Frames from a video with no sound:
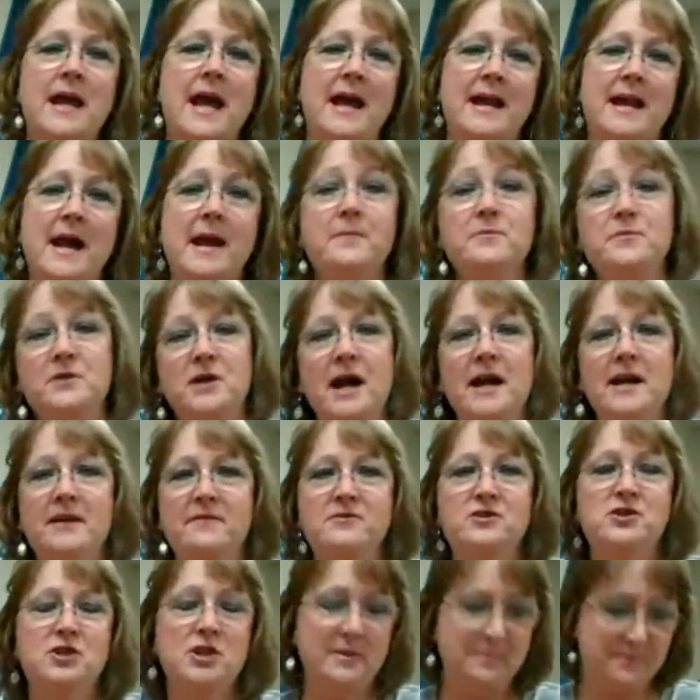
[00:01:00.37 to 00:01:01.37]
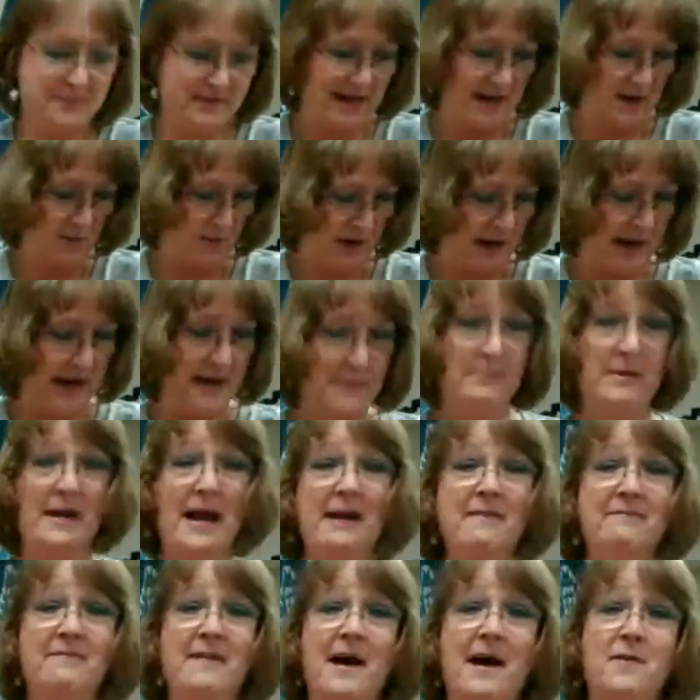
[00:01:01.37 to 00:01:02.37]
I'm kind of cheap that way. But I
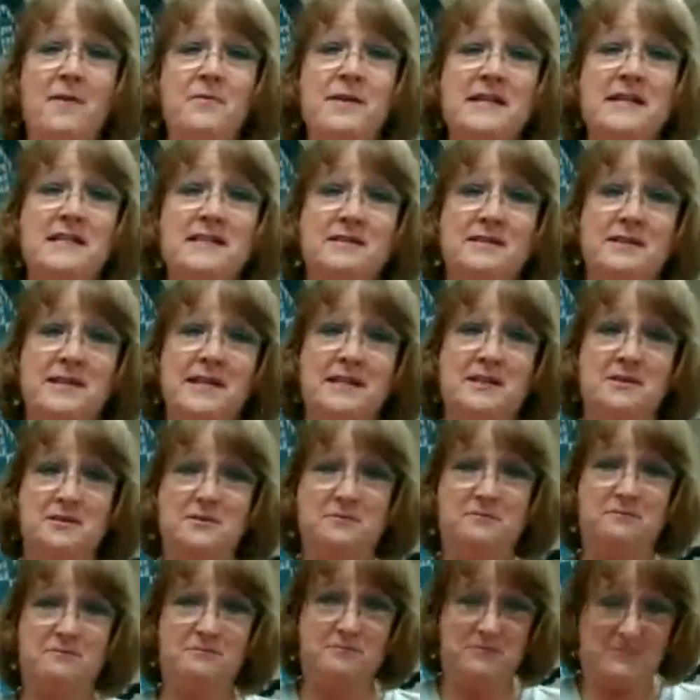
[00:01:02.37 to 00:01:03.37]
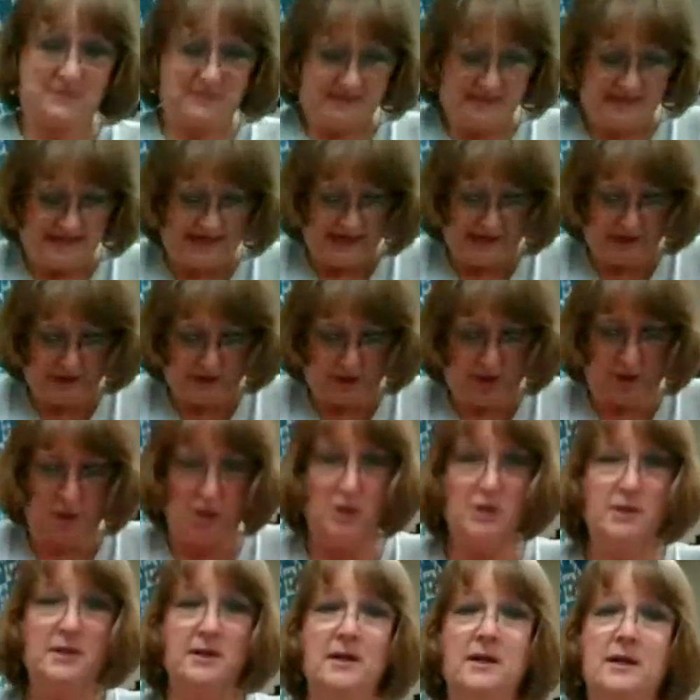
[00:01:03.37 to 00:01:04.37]
found this t-shirt,
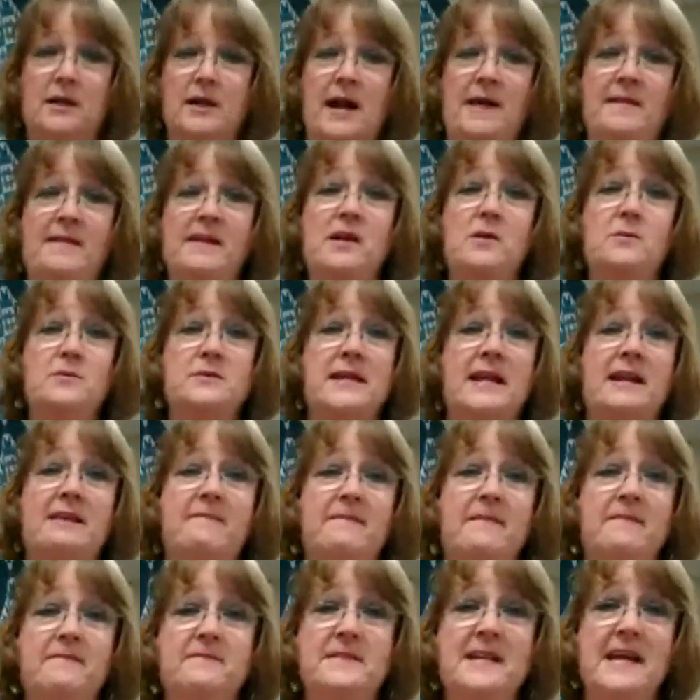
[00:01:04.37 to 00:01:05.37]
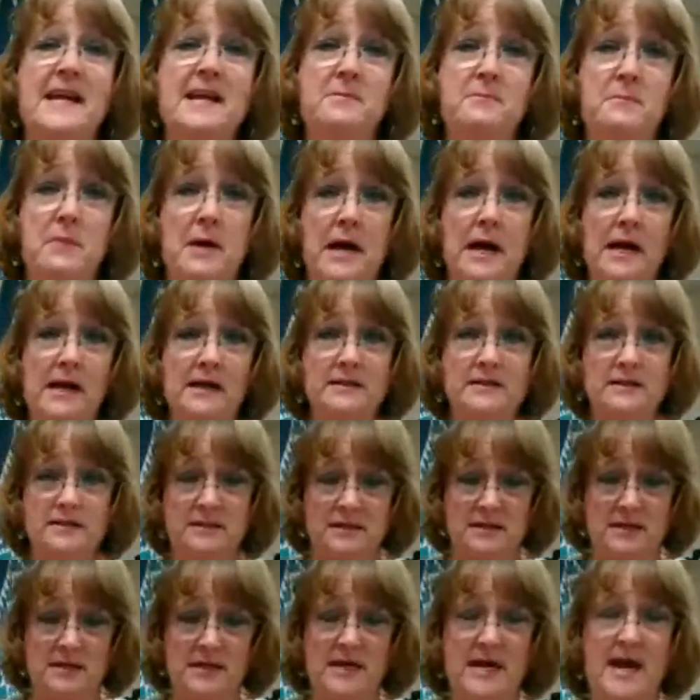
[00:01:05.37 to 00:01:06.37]
I think it was like 15 bucks,
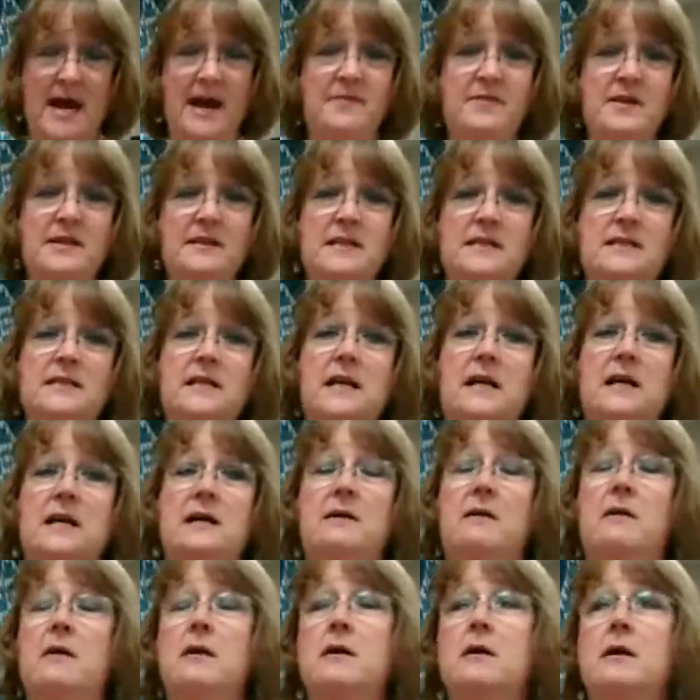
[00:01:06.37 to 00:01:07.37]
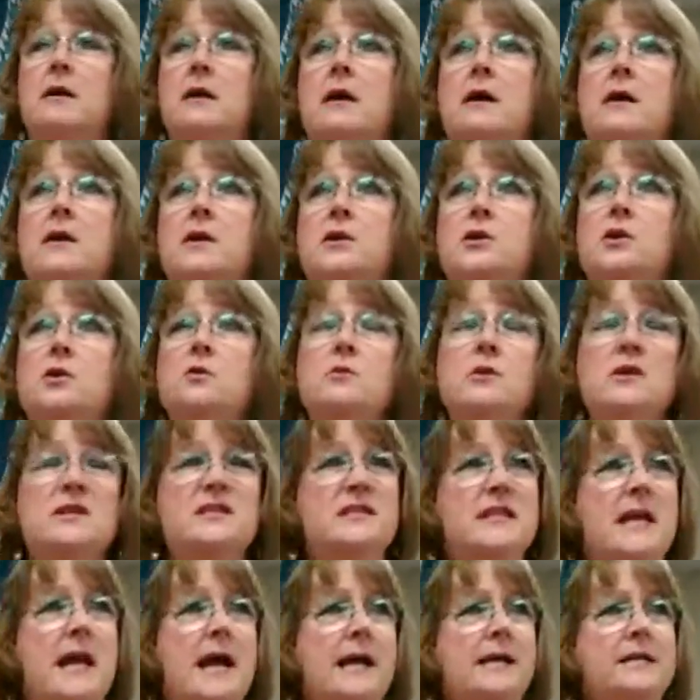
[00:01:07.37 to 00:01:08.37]
and this is a
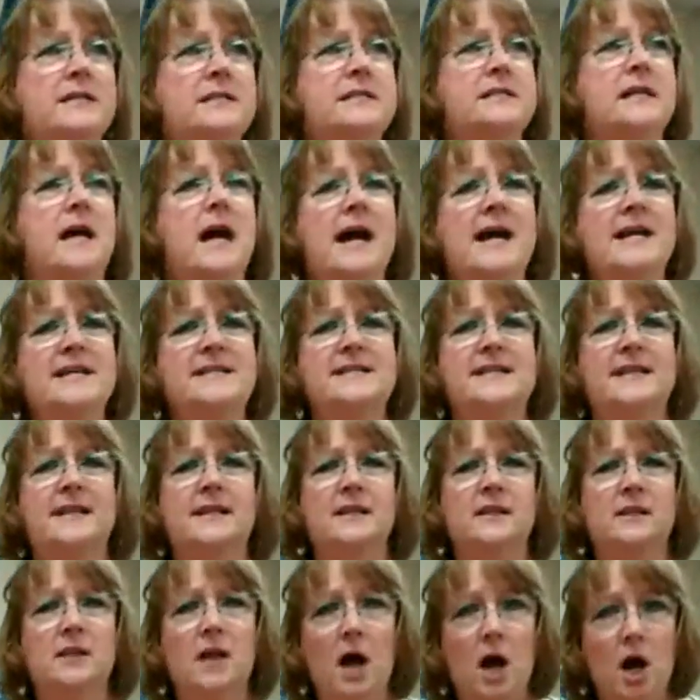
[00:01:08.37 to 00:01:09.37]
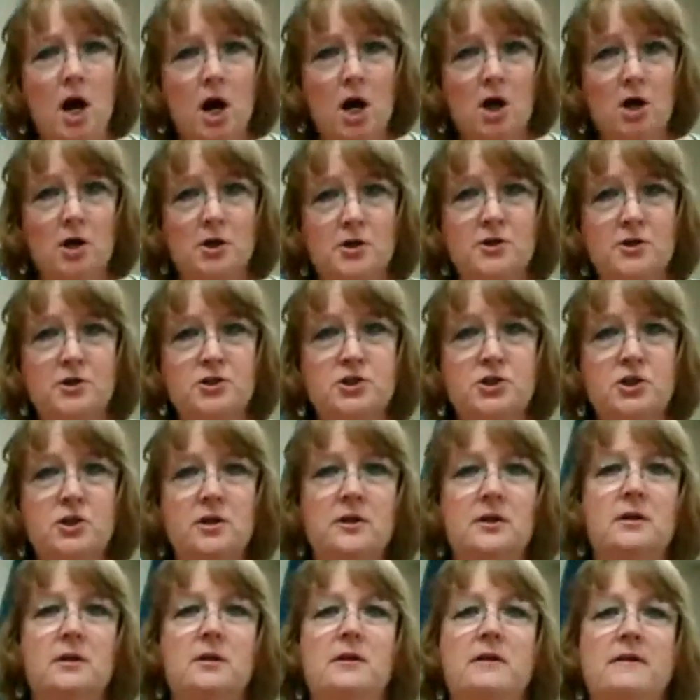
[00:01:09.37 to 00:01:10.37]
unisex size large
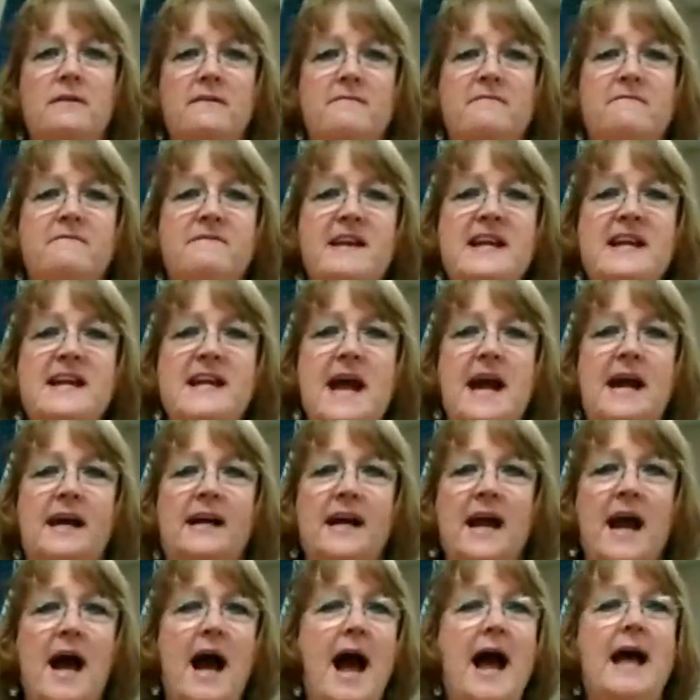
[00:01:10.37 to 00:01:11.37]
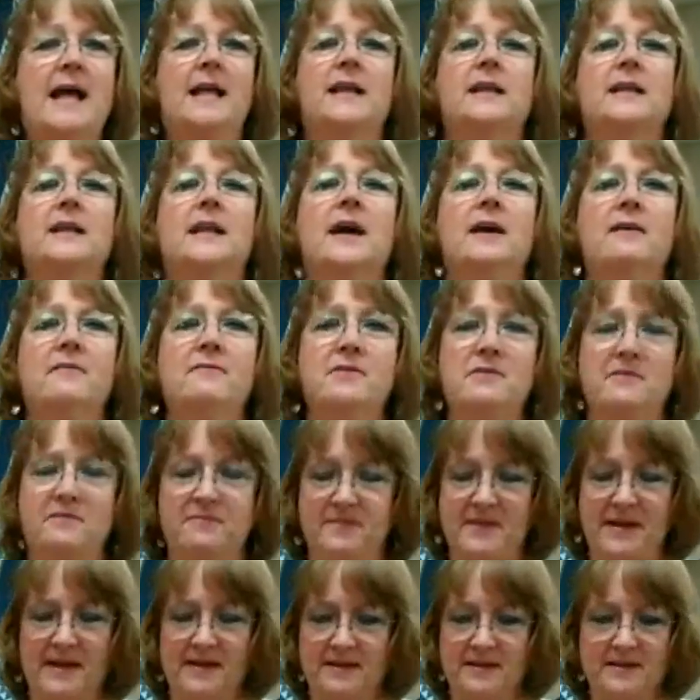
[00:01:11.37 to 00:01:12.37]
V-neck. I love the
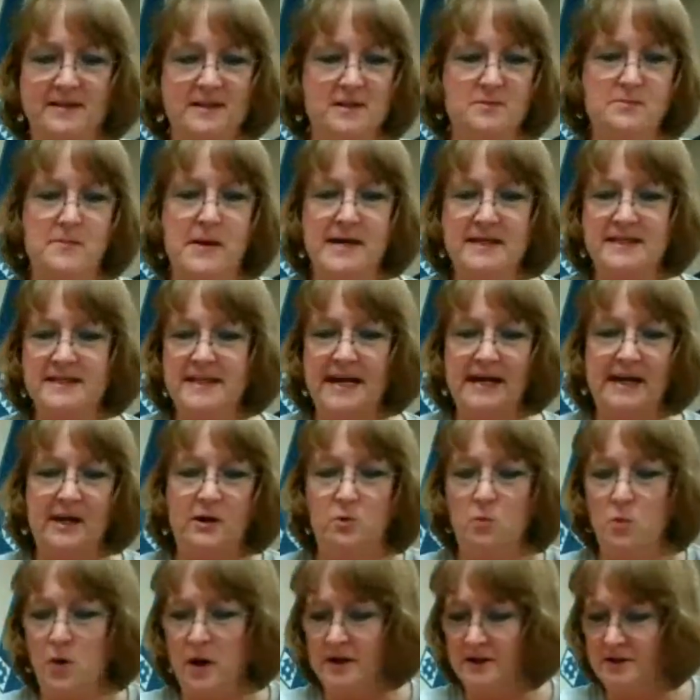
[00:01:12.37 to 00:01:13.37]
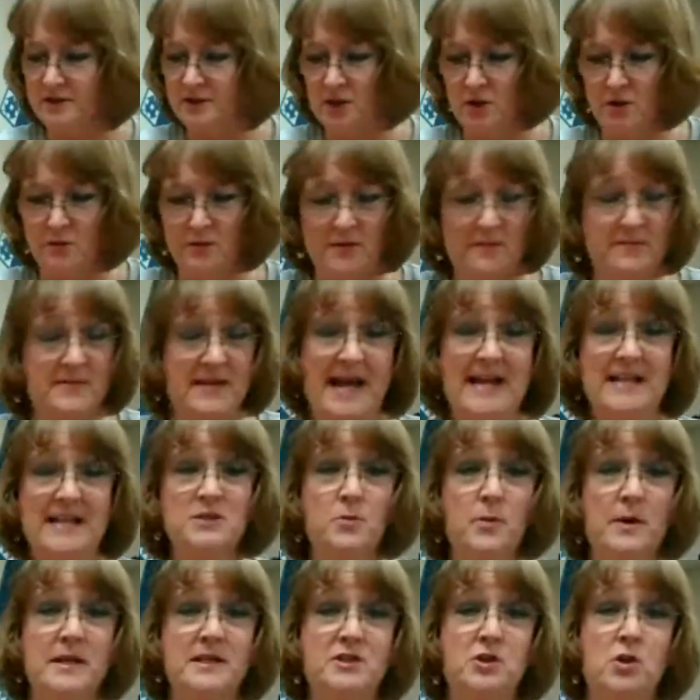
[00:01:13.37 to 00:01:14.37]
fit. This is my second one. So that's
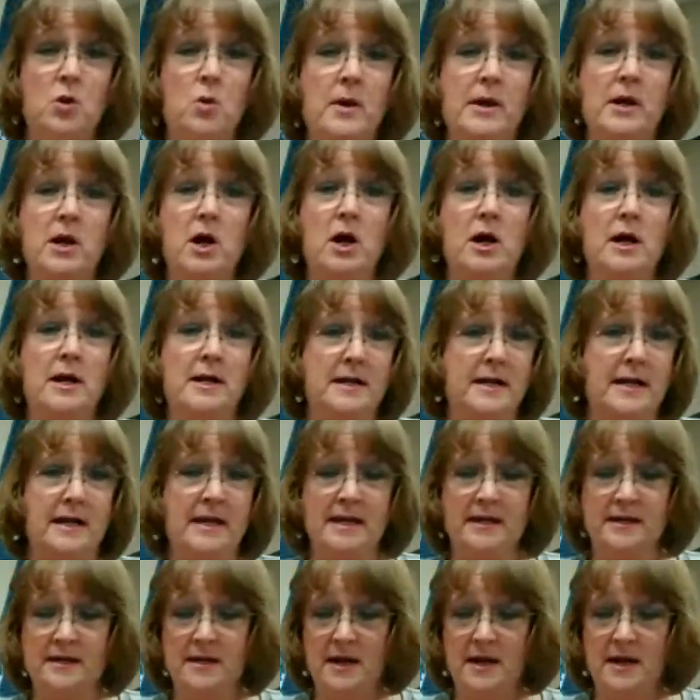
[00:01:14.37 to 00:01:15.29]
what's going on in